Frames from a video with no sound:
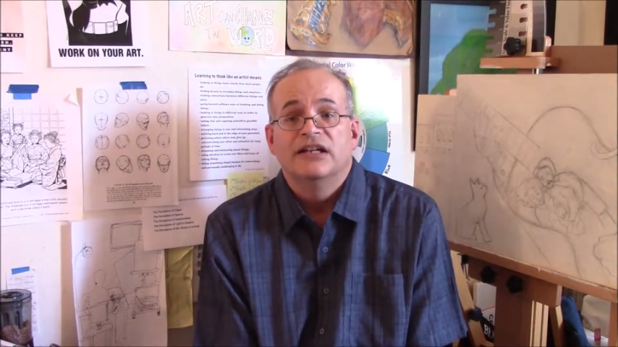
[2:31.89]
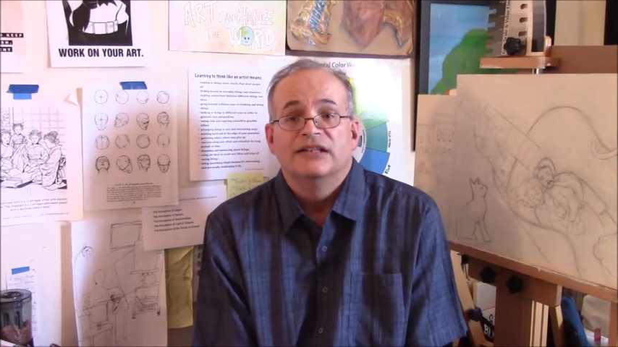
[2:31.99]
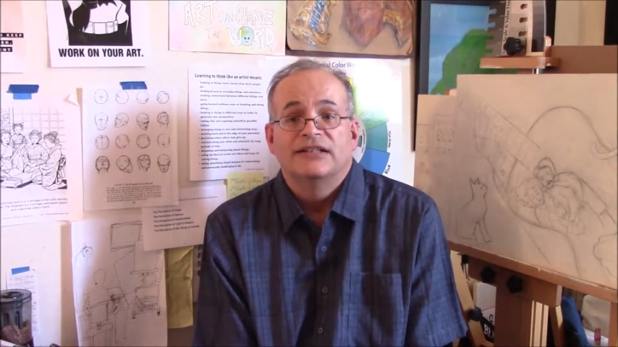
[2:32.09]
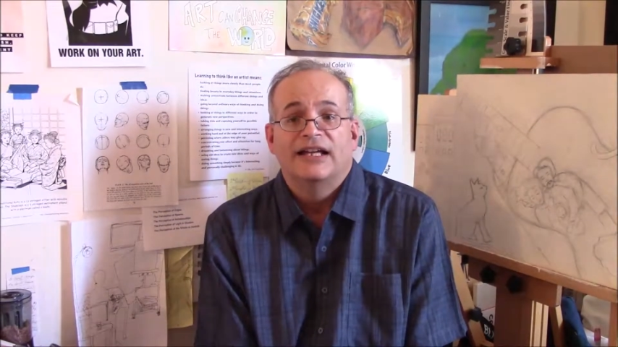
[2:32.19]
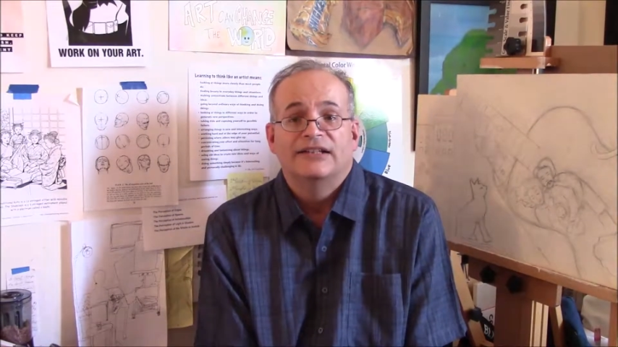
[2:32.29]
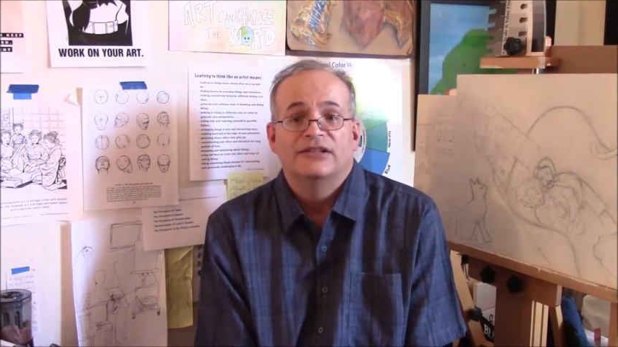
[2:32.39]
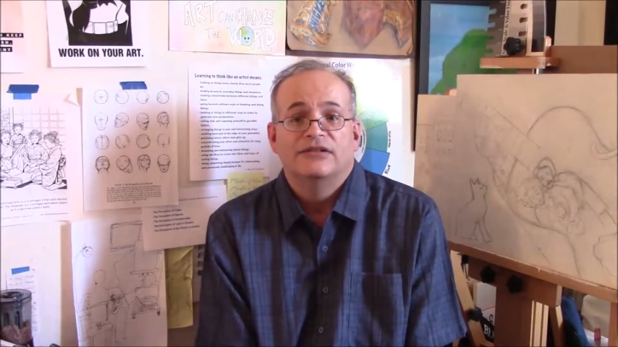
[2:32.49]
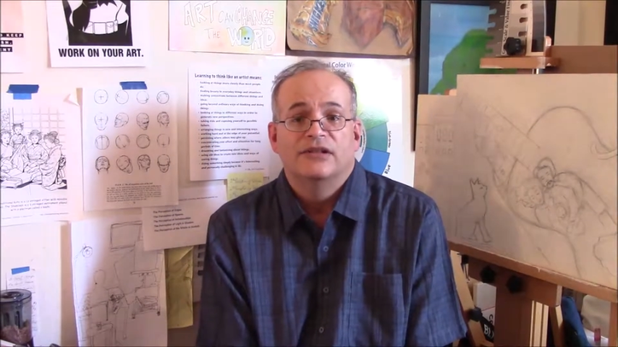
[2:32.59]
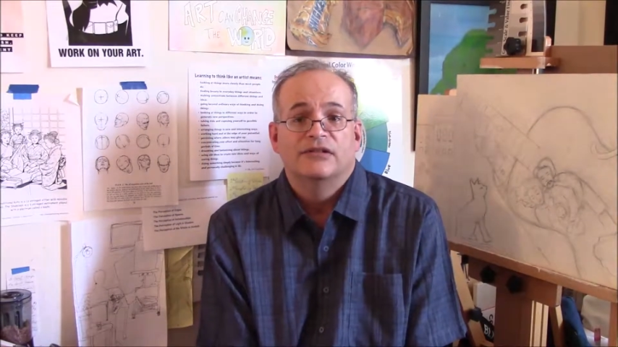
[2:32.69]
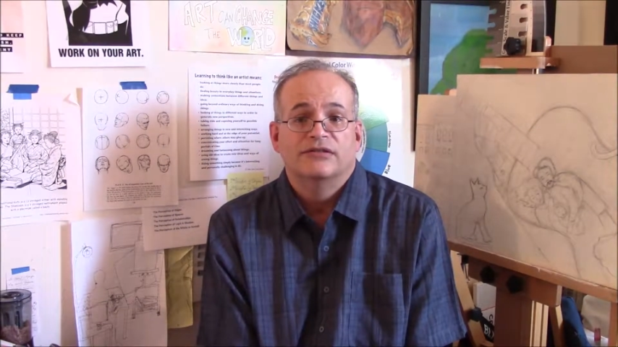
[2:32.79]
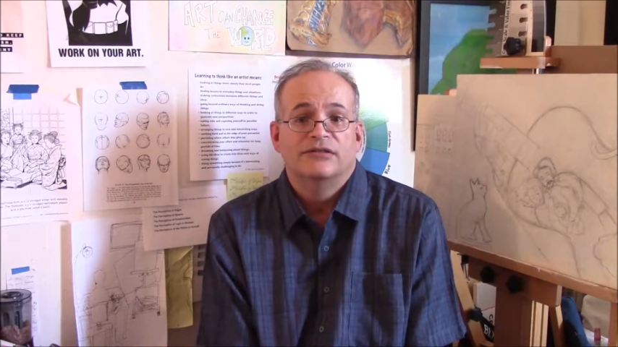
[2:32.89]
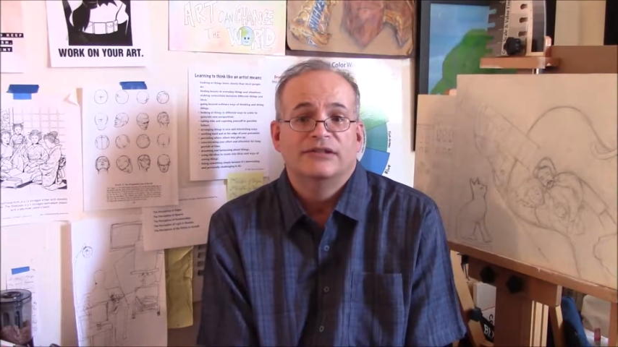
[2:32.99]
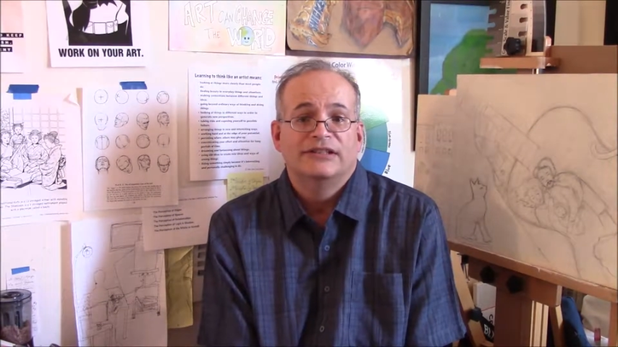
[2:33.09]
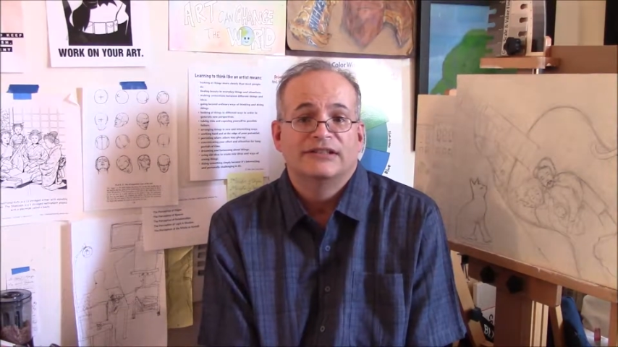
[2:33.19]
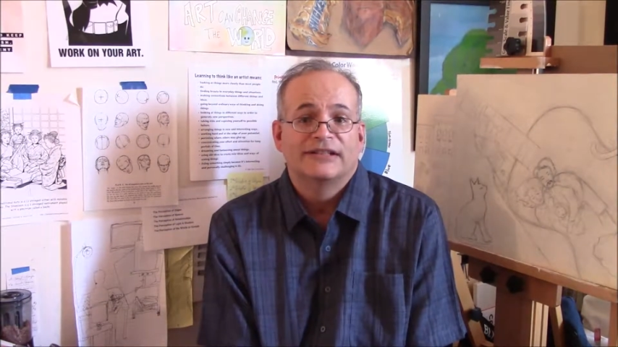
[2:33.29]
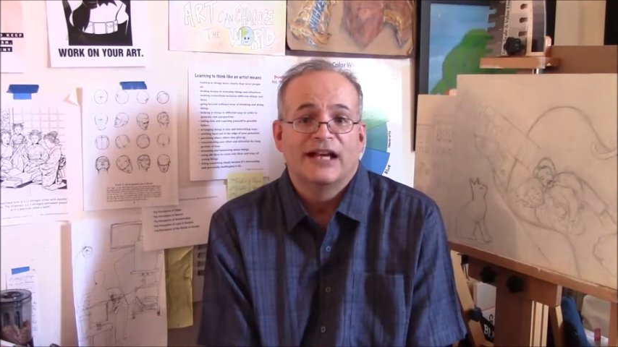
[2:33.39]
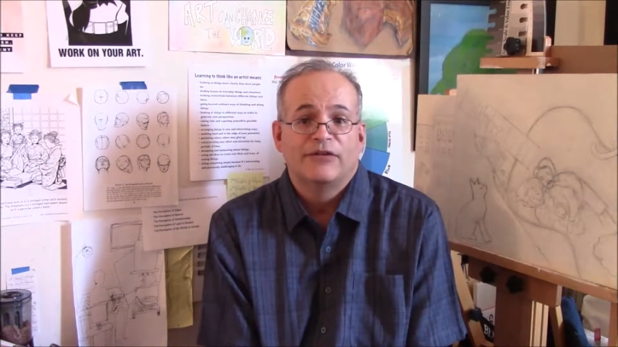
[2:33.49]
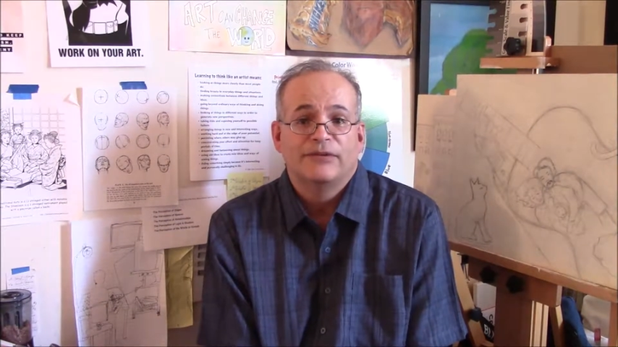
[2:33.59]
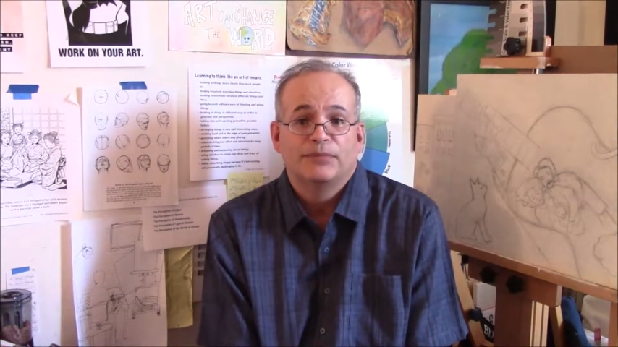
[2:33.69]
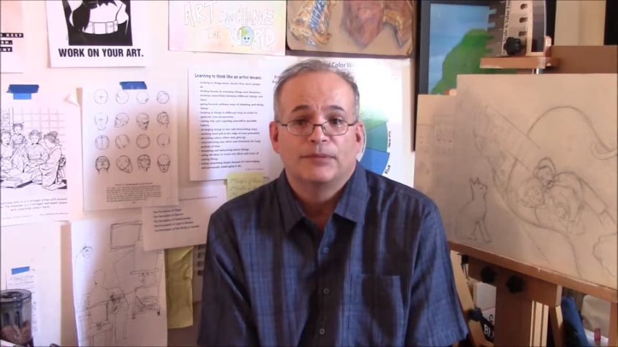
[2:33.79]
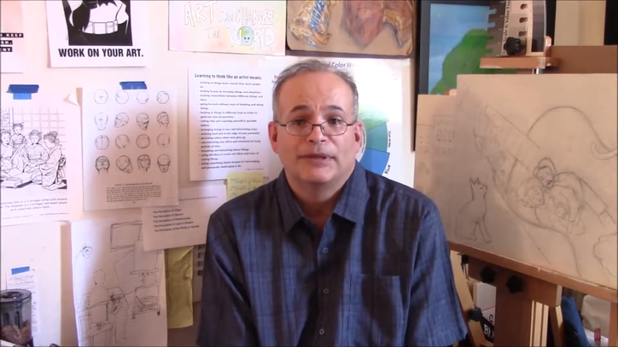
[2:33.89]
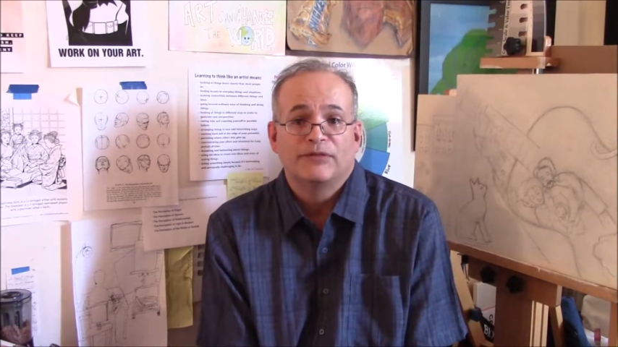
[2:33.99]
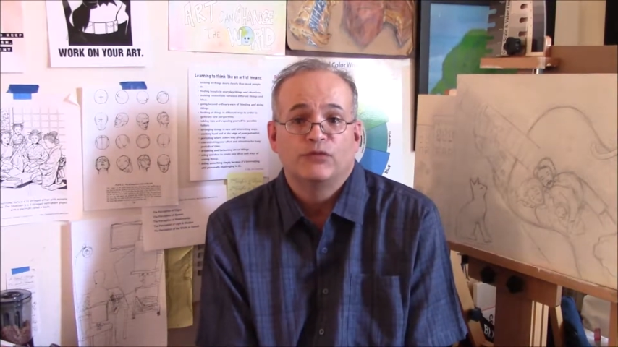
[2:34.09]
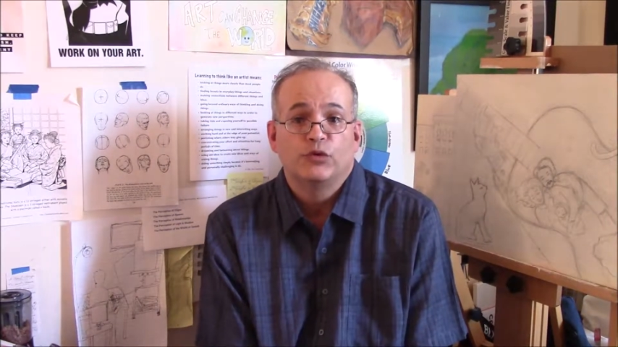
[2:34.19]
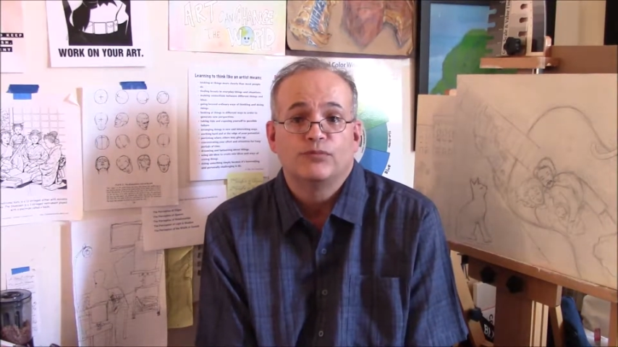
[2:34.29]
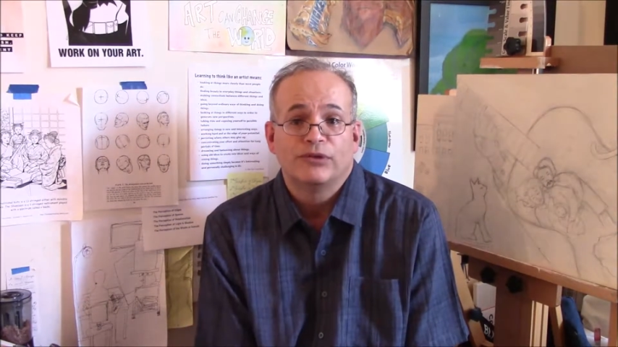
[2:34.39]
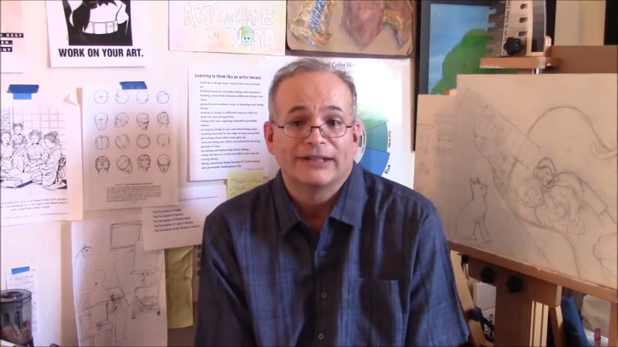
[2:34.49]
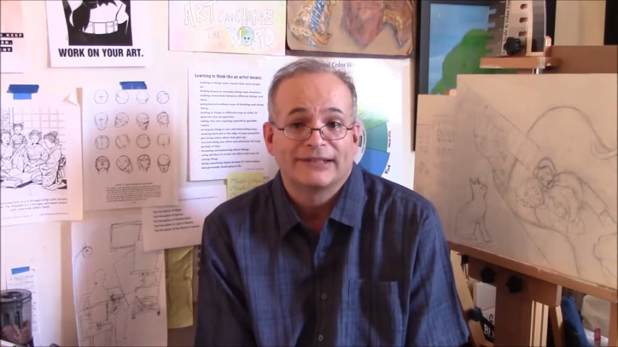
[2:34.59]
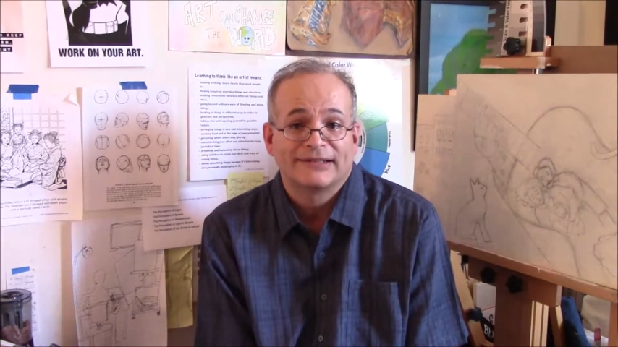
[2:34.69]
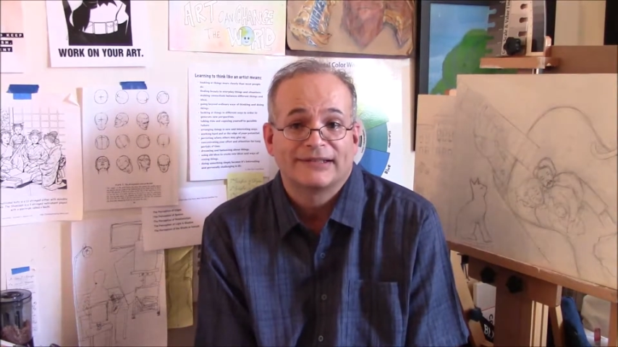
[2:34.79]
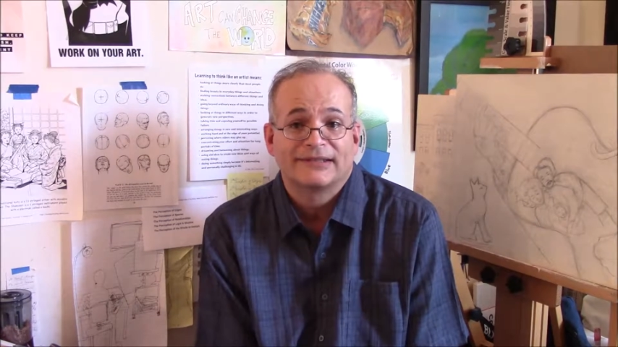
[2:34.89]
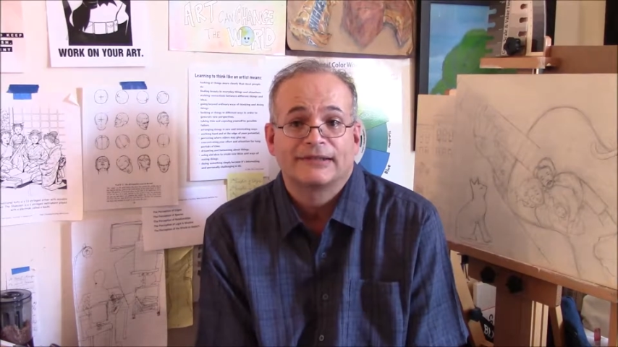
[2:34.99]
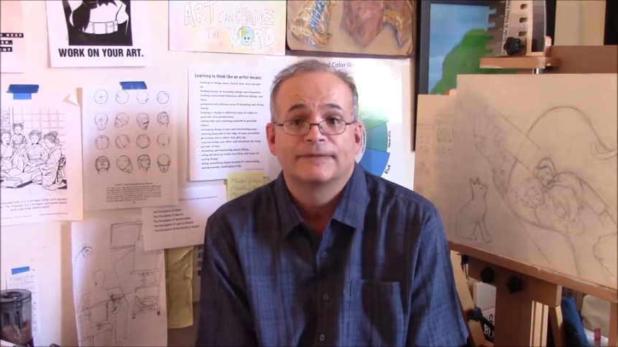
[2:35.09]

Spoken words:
that you need to now implement rubrics.